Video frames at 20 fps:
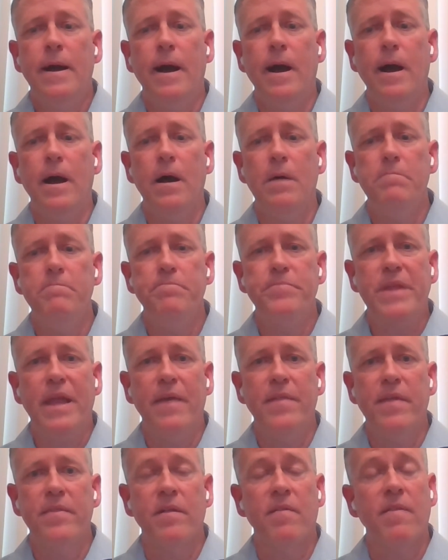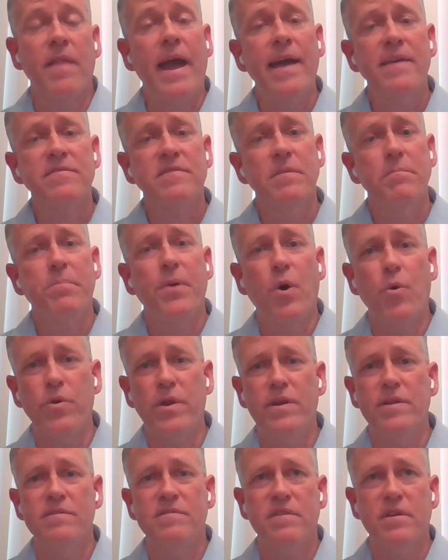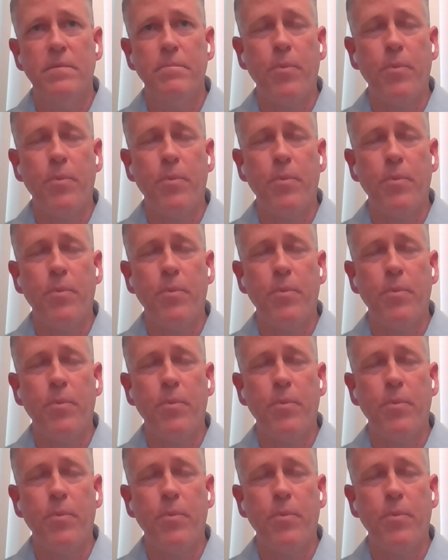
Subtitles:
And then the last component is